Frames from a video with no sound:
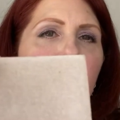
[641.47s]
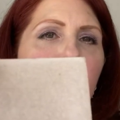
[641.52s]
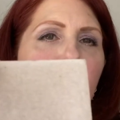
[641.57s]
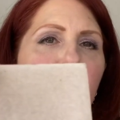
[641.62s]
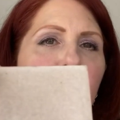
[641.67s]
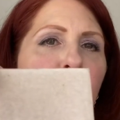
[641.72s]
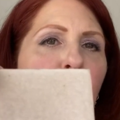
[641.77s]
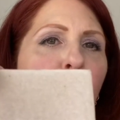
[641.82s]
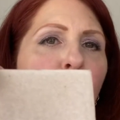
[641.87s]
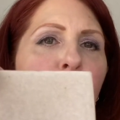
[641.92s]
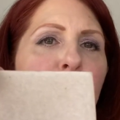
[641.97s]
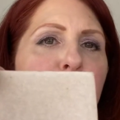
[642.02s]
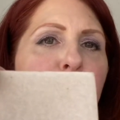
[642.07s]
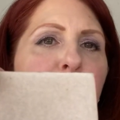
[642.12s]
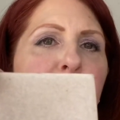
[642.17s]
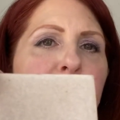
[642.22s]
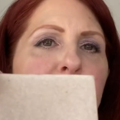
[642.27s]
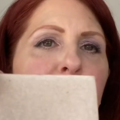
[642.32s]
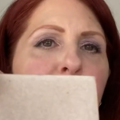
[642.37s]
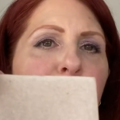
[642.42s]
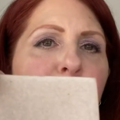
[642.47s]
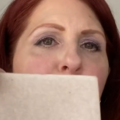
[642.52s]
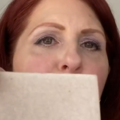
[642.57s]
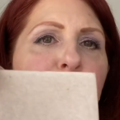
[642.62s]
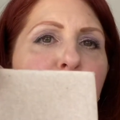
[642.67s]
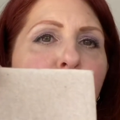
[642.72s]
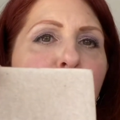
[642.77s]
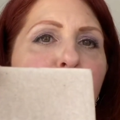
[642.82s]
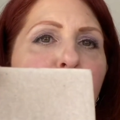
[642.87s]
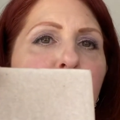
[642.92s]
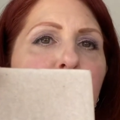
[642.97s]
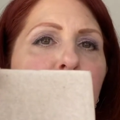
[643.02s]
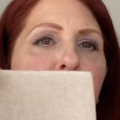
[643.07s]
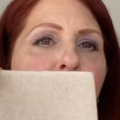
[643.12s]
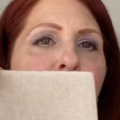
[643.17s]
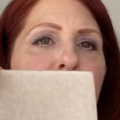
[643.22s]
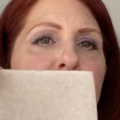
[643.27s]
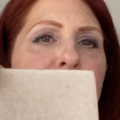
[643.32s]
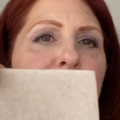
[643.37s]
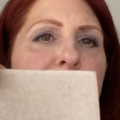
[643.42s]
the hole's big enough for a jump ring.
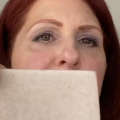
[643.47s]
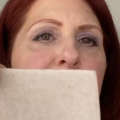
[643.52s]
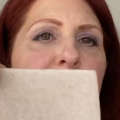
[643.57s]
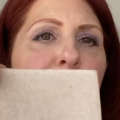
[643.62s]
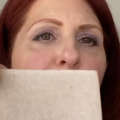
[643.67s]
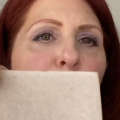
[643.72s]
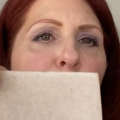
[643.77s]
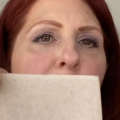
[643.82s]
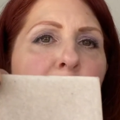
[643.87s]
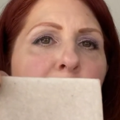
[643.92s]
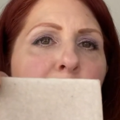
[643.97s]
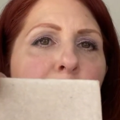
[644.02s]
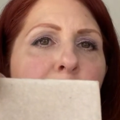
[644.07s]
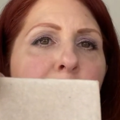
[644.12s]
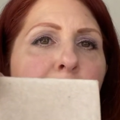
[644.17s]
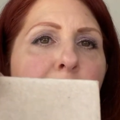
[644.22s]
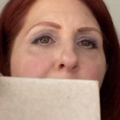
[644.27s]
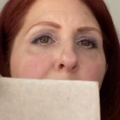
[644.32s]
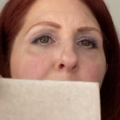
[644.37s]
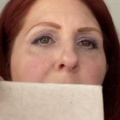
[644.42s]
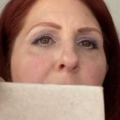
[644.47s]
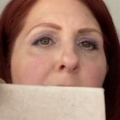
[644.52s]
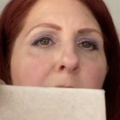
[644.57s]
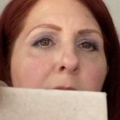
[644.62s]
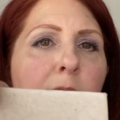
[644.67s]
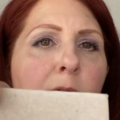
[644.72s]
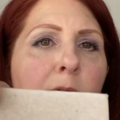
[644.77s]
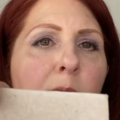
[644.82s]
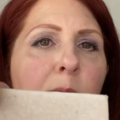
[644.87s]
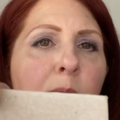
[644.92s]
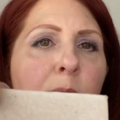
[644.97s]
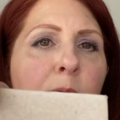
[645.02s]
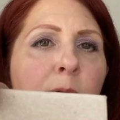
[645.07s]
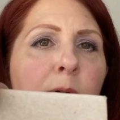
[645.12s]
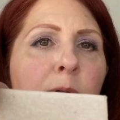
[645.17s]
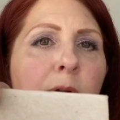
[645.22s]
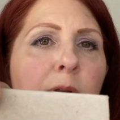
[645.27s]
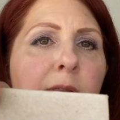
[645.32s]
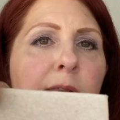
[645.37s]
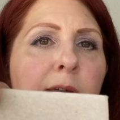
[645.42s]
I just did a wire wrap
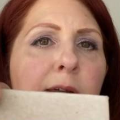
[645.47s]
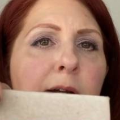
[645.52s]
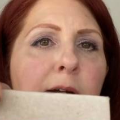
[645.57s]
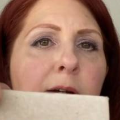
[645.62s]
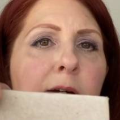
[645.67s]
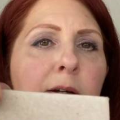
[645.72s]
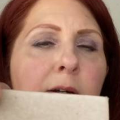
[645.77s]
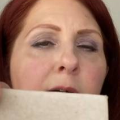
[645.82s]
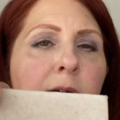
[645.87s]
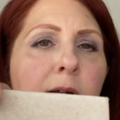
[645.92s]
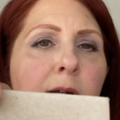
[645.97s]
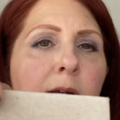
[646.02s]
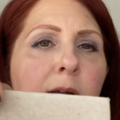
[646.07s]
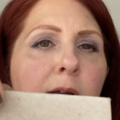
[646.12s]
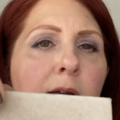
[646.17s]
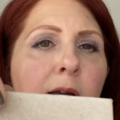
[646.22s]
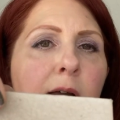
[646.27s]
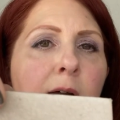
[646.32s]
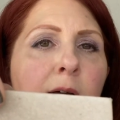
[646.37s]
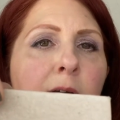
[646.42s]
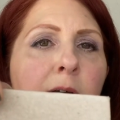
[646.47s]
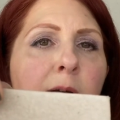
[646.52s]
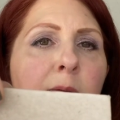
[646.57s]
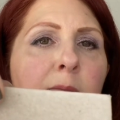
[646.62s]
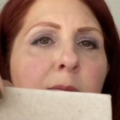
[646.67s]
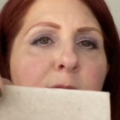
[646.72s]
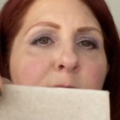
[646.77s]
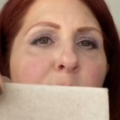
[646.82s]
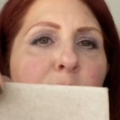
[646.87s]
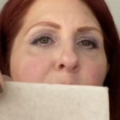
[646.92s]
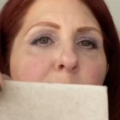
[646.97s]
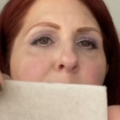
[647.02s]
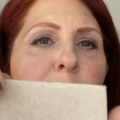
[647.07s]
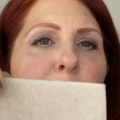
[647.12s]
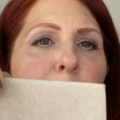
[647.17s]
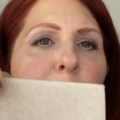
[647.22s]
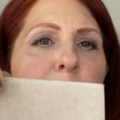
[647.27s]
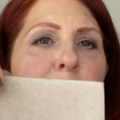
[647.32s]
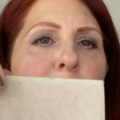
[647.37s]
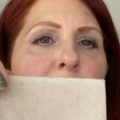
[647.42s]
pearl there, so that I'd be
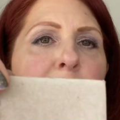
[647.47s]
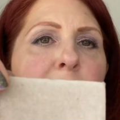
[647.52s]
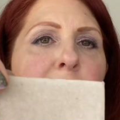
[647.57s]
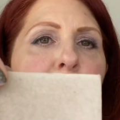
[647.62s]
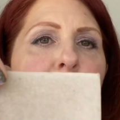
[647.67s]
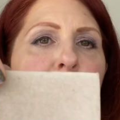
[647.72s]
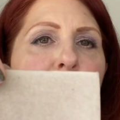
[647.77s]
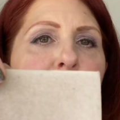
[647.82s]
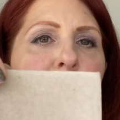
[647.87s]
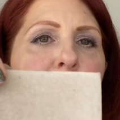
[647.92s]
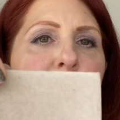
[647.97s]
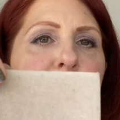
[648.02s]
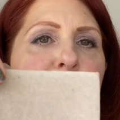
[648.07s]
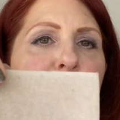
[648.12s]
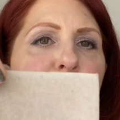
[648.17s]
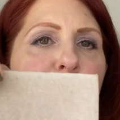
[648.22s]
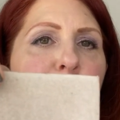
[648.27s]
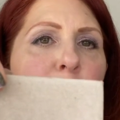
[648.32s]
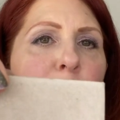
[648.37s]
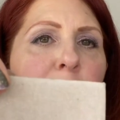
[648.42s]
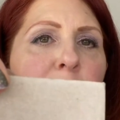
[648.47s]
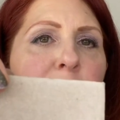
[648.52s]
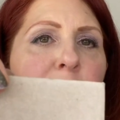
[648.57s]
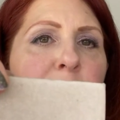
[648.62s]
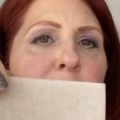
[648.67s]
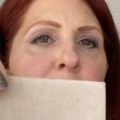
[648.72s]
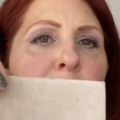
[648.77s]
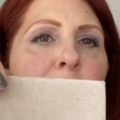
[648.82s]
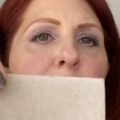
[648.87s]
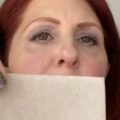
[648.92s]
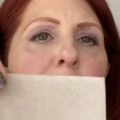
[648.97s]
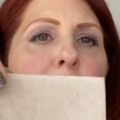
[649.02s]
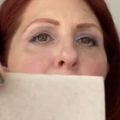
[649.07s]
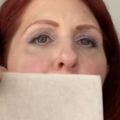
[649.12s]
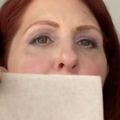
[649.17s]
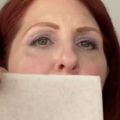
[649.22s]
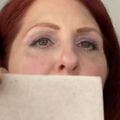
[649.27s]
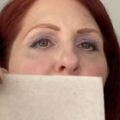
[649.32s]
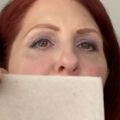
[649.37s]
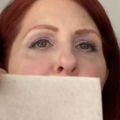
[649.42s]
able to hang on to this to show this to you.
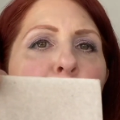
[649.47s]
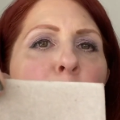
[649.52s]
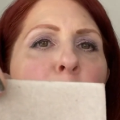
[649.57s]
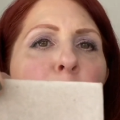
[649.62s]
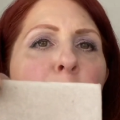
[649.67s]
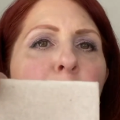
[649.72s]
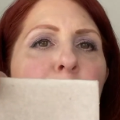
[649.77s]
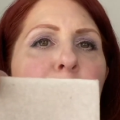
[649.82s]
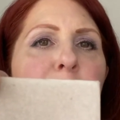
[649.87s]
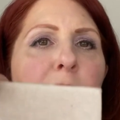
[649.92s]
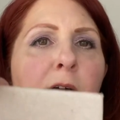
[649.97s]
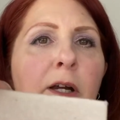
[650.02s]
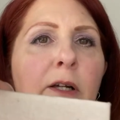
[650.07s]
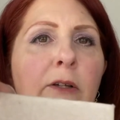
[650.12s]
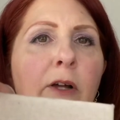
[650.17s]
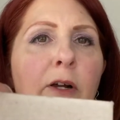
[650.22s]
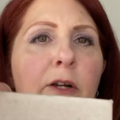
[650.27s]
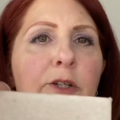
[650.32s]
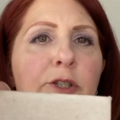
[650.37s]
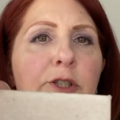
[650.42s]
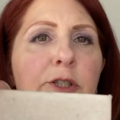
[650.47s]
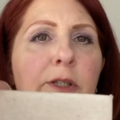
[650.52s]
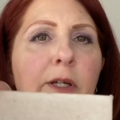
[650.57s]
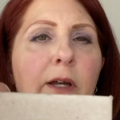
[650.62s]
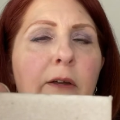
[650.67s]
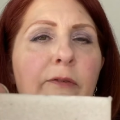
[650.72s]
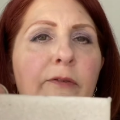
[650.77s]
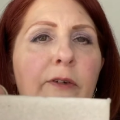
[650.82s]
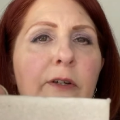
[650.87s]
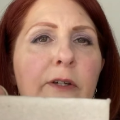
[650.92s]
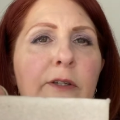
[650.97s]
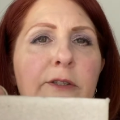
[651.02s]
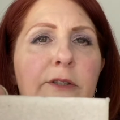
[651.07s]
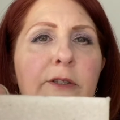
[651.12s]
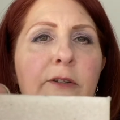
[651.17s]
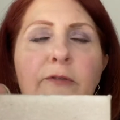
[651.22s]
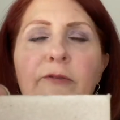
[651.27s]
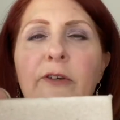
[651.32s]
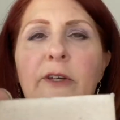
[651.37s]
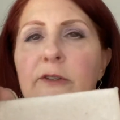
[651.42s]
But the holes are large enough
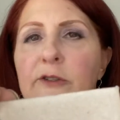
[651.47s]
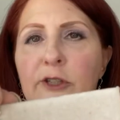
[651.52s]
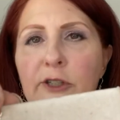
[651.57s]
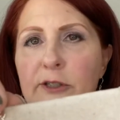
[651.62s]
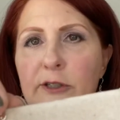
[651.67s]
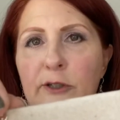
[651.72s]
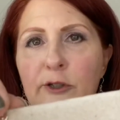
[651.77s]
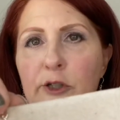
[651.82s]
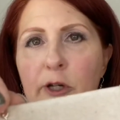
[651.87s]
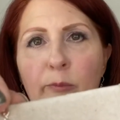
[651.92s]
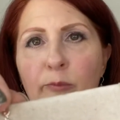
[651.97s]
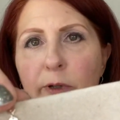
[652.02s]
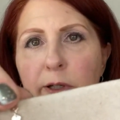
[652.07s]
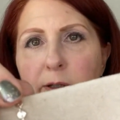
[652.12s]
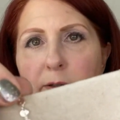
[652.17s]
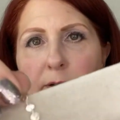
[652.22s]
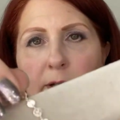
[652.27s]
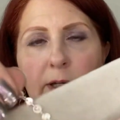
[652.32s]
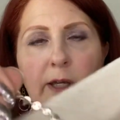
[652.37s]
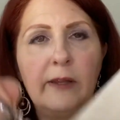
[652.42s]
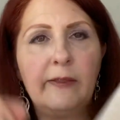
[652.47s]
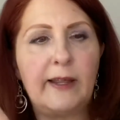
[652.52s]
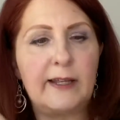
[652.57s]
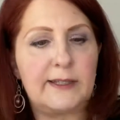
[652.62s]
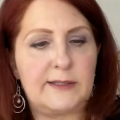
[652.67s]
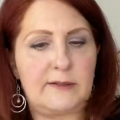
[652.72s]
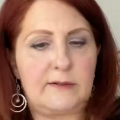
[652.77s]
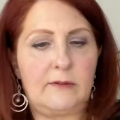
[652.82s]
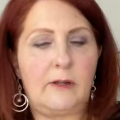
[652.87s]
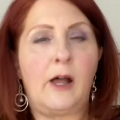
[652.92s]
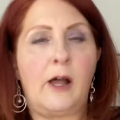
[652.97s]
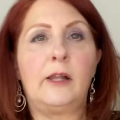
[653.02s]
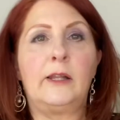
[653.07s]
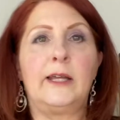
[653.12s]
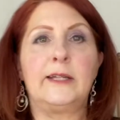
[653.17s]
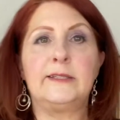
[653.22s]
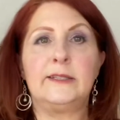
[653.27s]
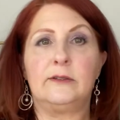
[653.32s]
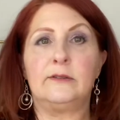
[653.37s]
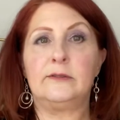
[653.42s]
to fit just a jump ring. That's all
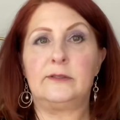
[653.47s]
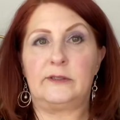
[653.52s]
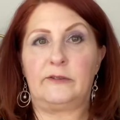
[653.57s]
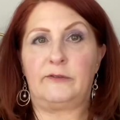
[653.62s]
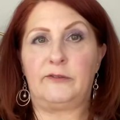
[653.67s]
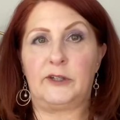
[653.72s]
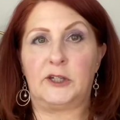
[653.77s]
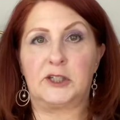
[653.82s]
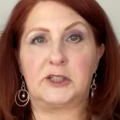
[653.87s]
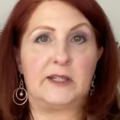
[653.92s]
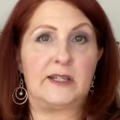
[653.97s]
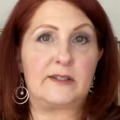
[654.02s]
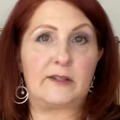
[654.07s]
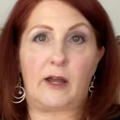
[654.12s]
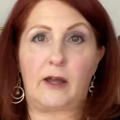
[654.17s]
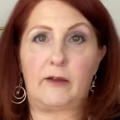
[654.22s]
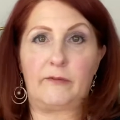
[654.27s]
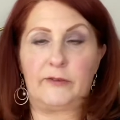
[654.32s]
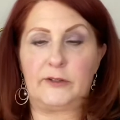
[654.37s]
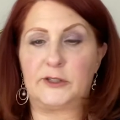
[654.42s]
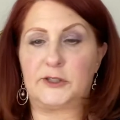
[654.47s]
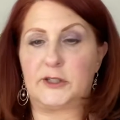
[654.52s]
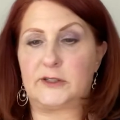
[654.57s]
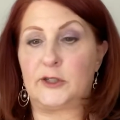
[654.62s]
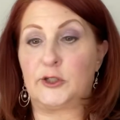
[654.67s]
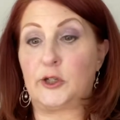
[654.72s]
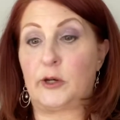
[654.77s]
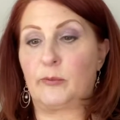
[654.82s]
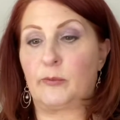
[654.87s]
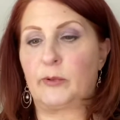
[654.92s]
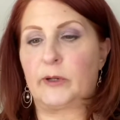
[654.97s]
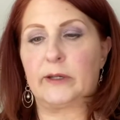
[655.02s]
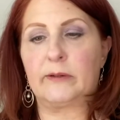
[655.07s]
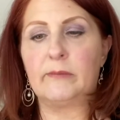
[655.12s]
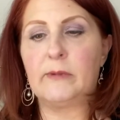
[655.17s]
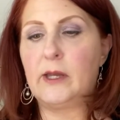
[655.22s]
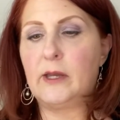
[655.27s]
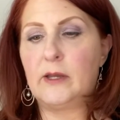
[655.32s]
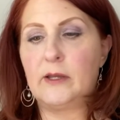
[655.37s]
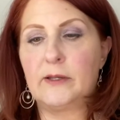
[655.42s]
I did to finish these off. It's just a jump ring.
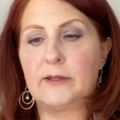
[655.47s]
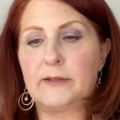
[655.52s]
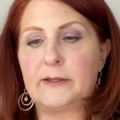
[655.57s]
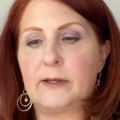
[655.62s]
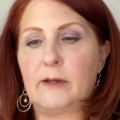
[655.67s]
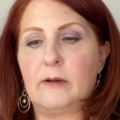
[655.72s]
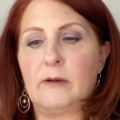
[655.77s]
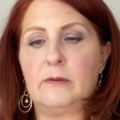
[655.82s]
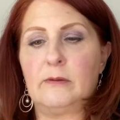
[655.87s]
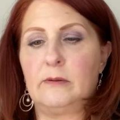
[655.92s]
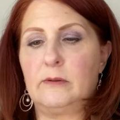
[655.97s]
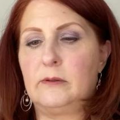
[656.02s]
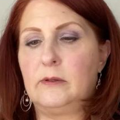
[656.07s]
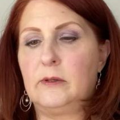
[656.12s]
So